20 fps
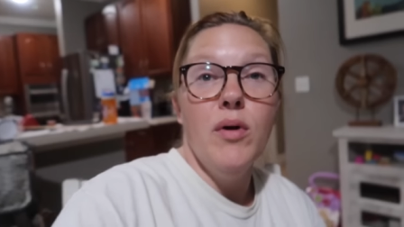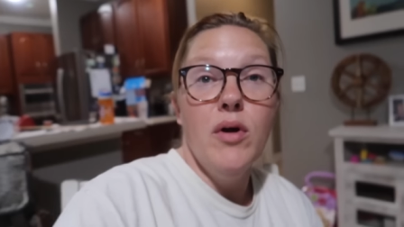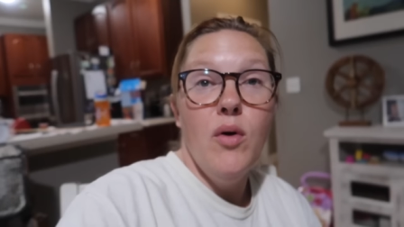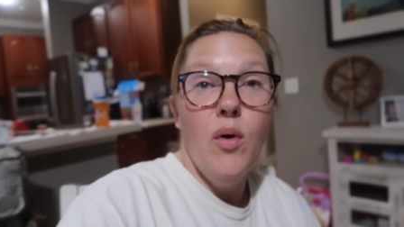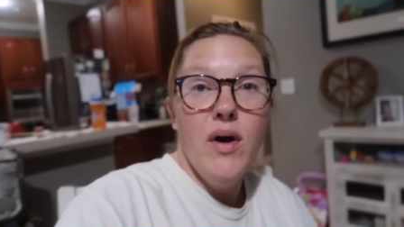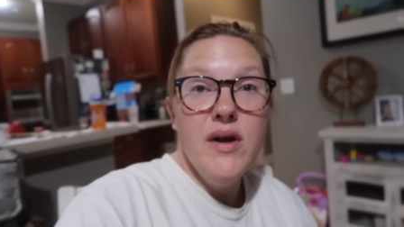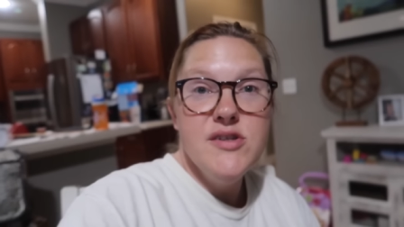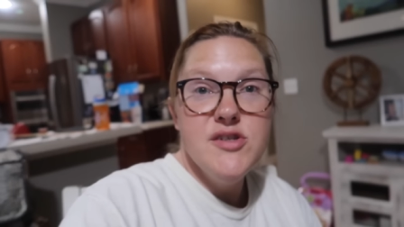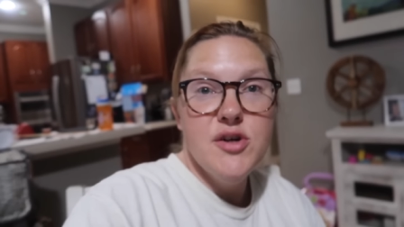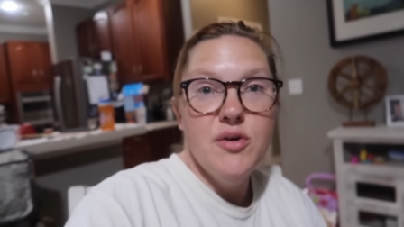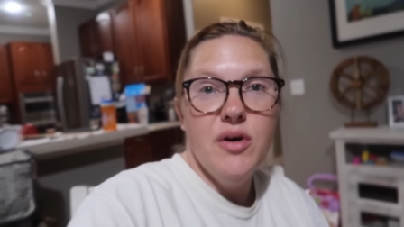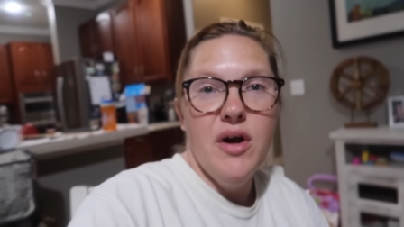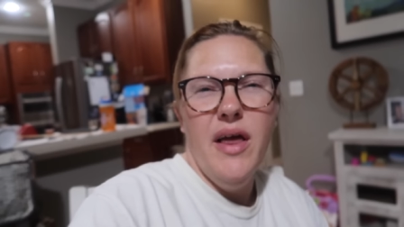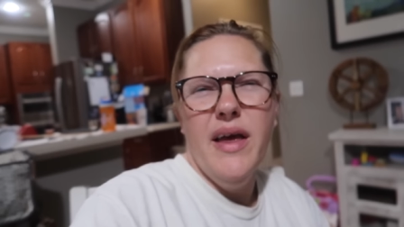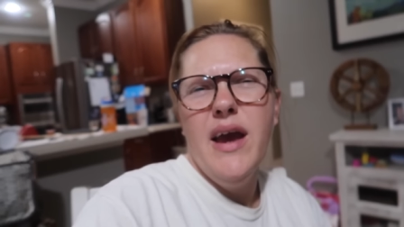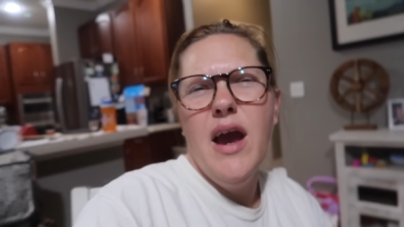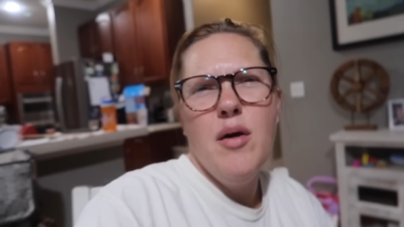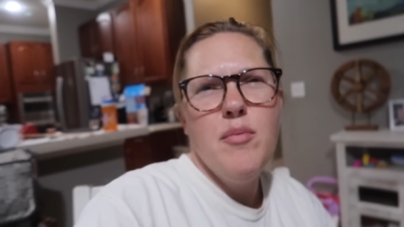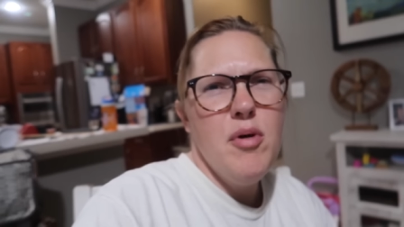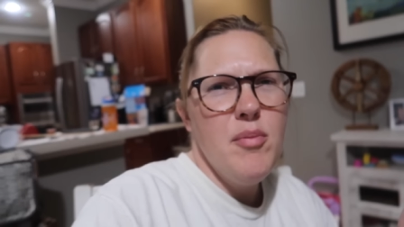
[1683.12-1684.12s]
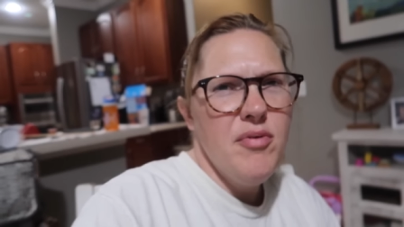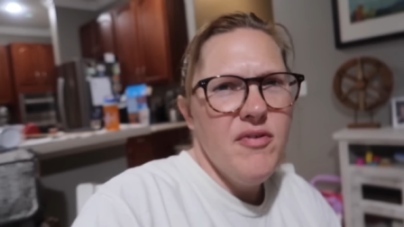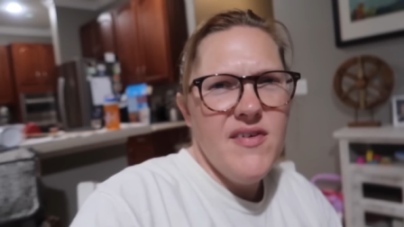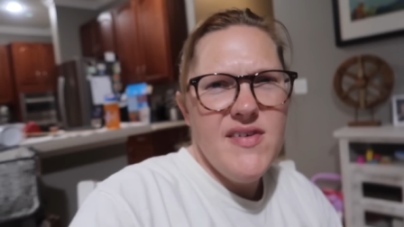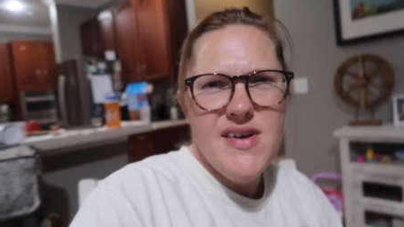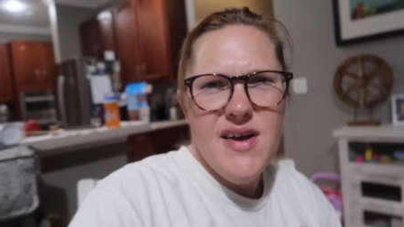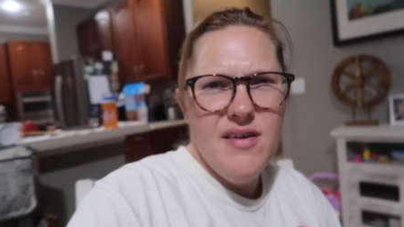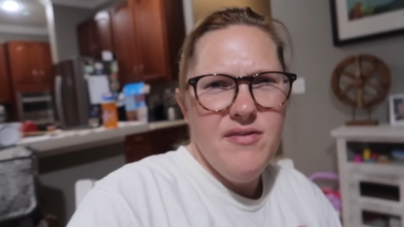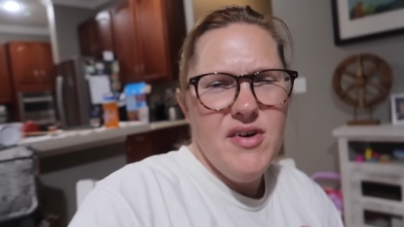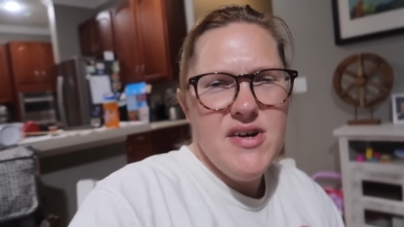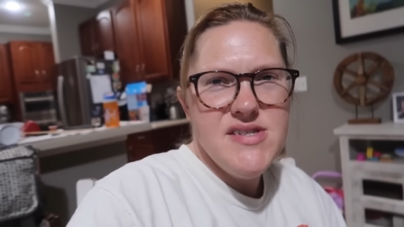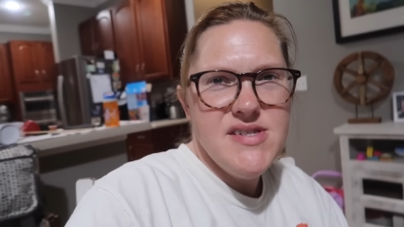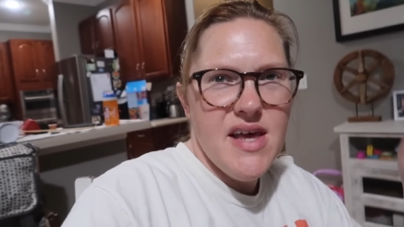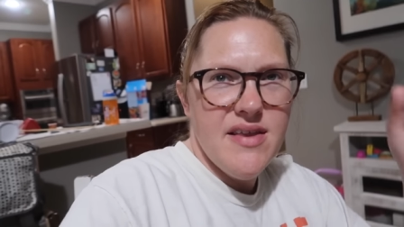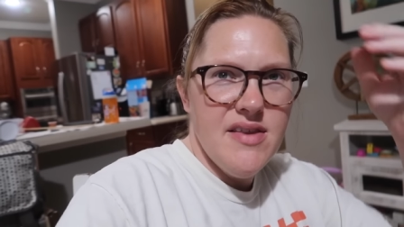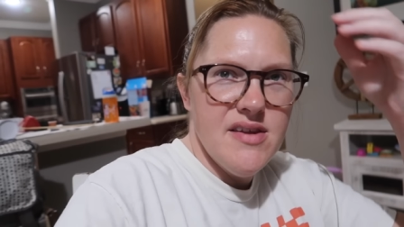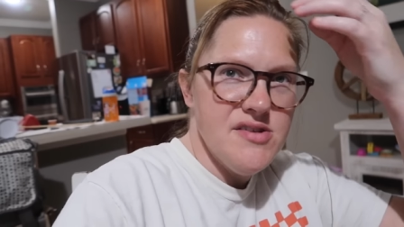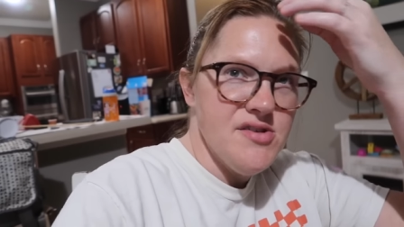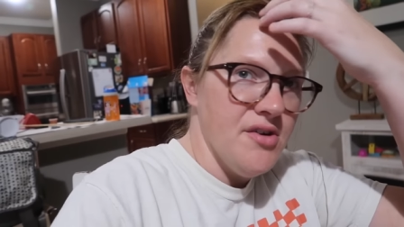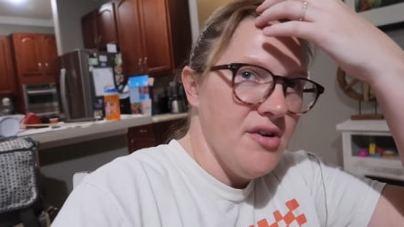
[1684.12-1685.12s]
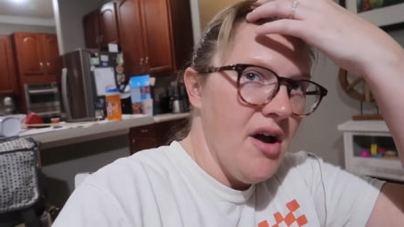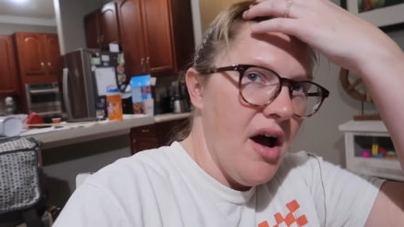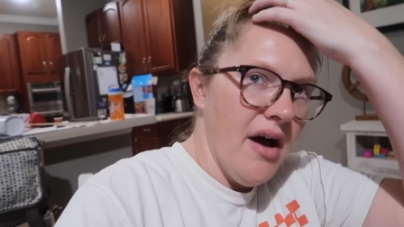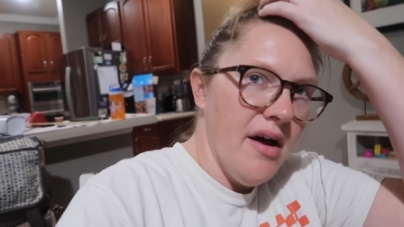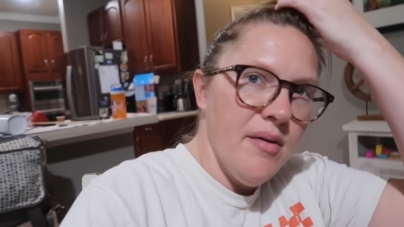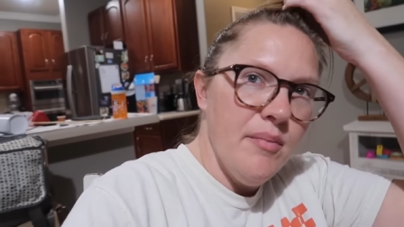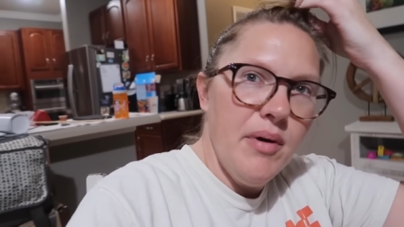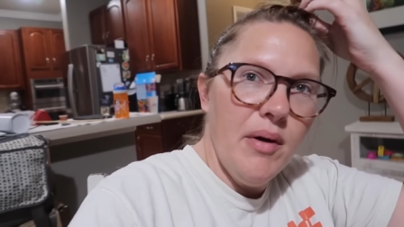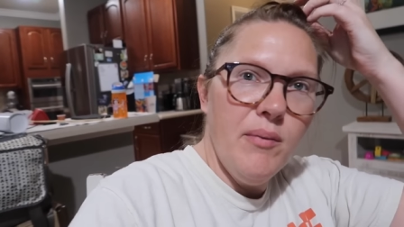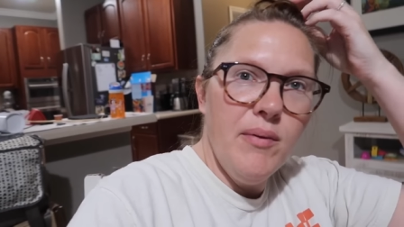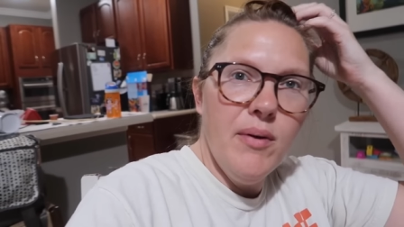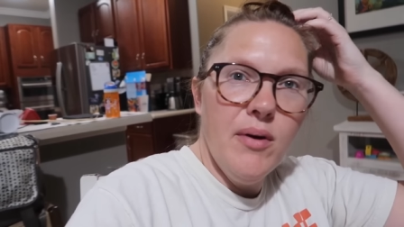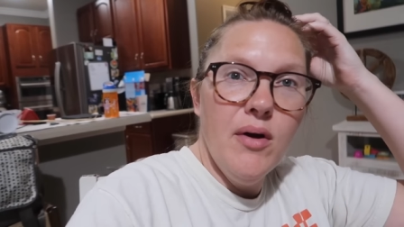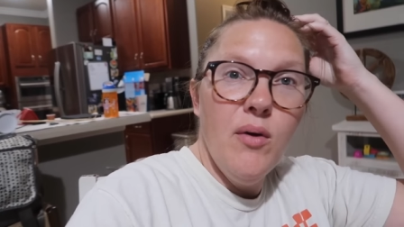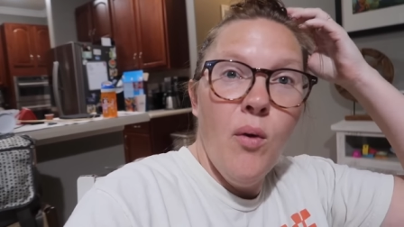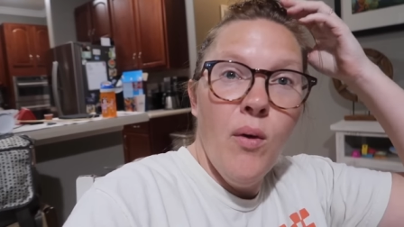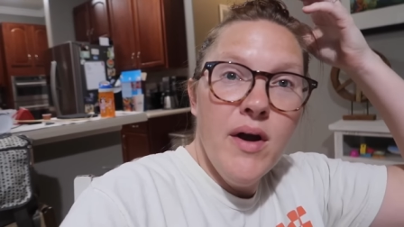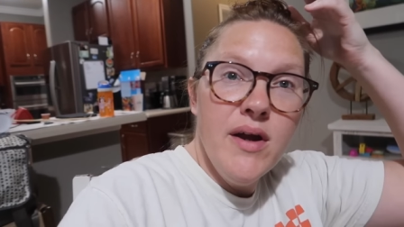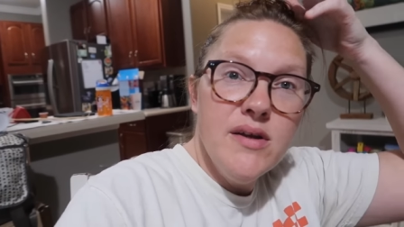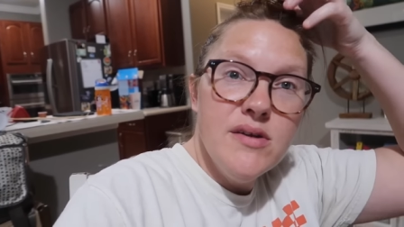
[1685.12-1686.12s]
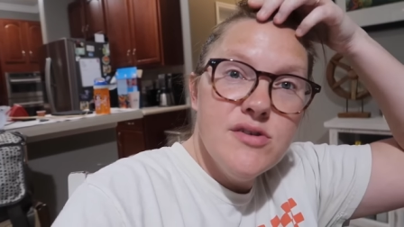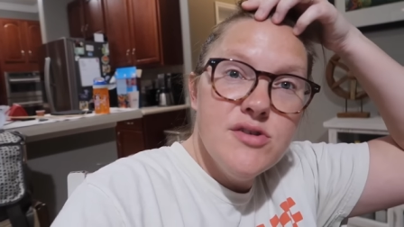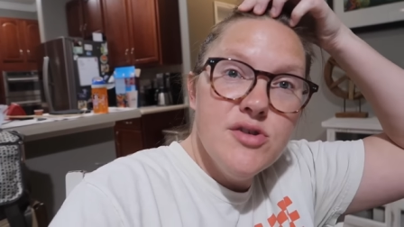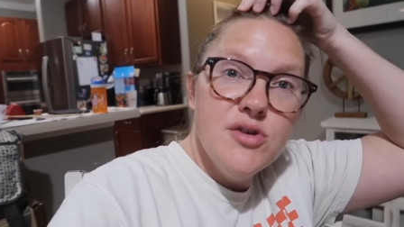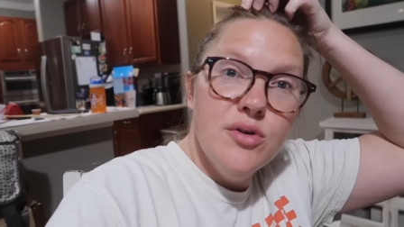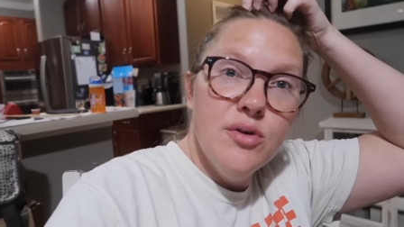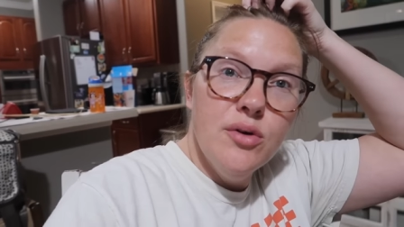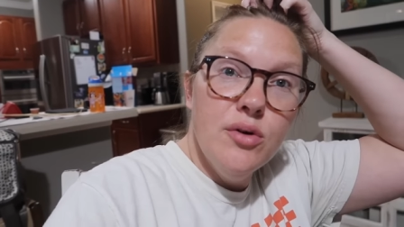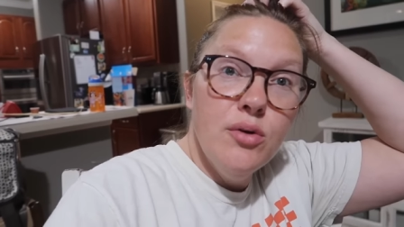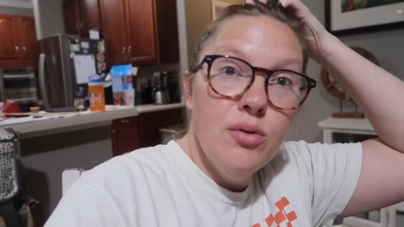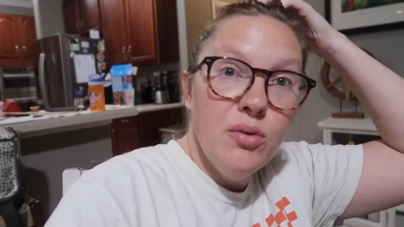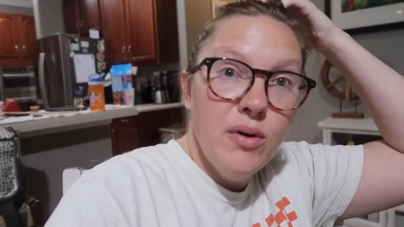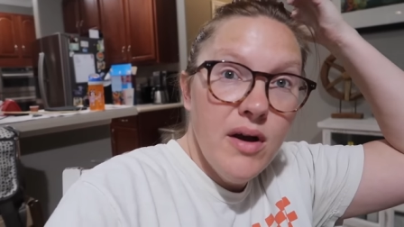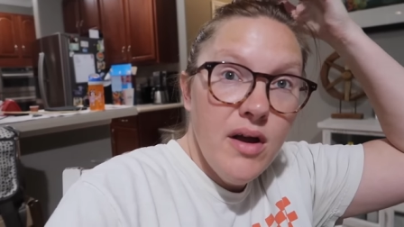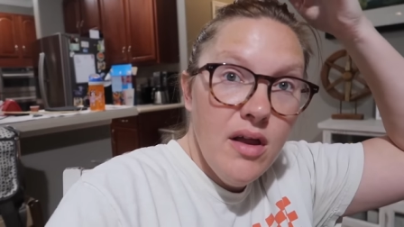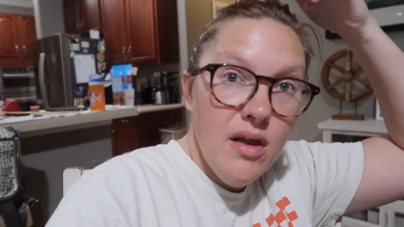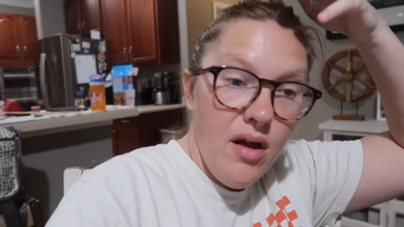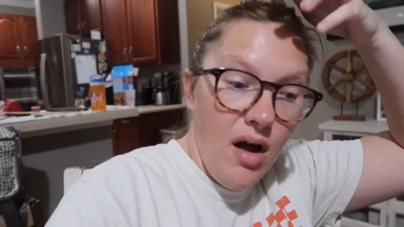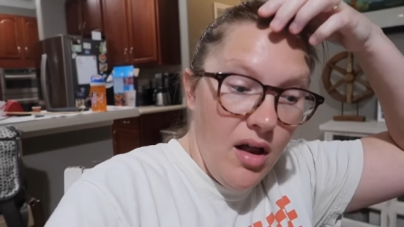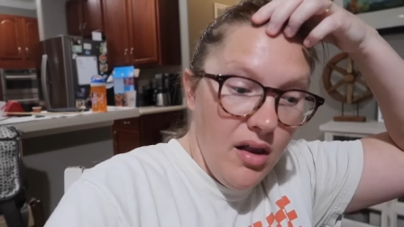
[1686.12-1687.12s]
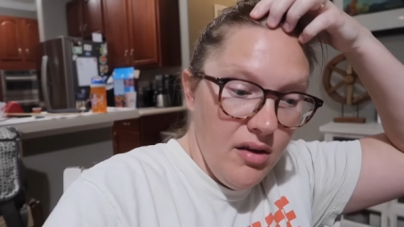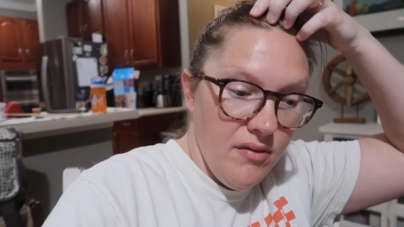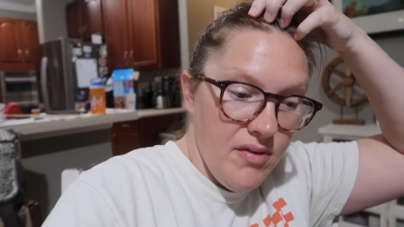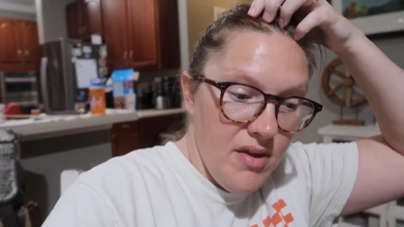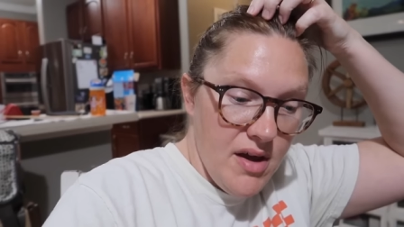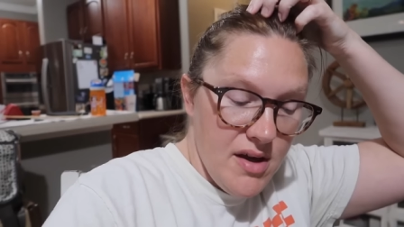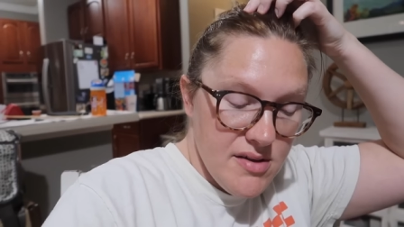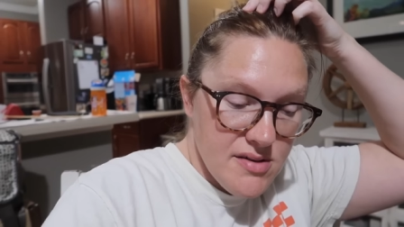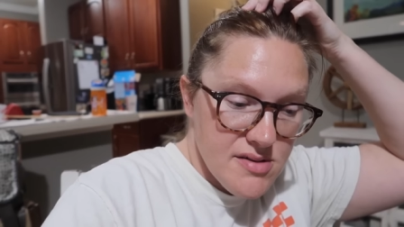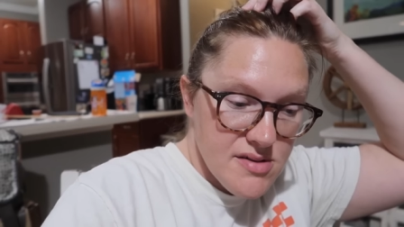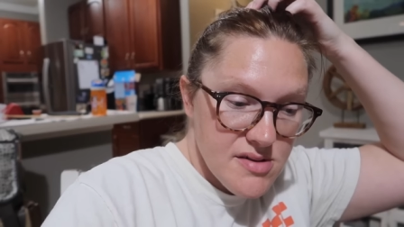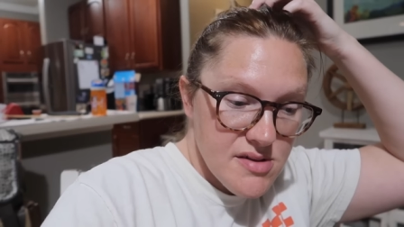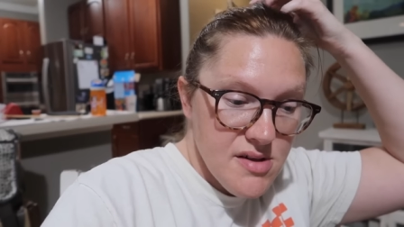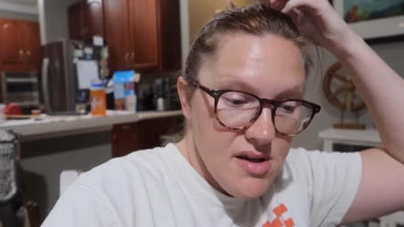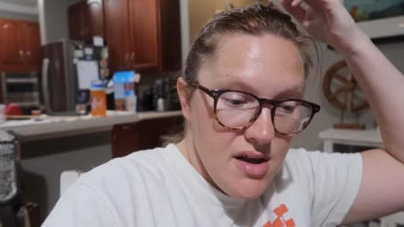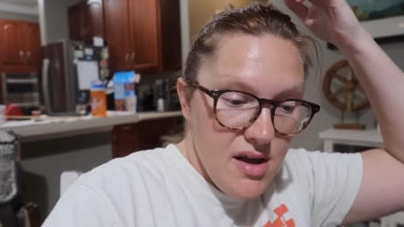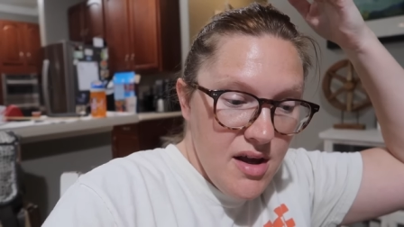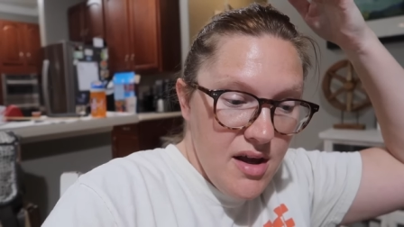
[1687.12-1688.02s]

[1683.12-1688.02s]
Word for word: were going to grill, I can't remember if I said this or not, but we were going to grill all of this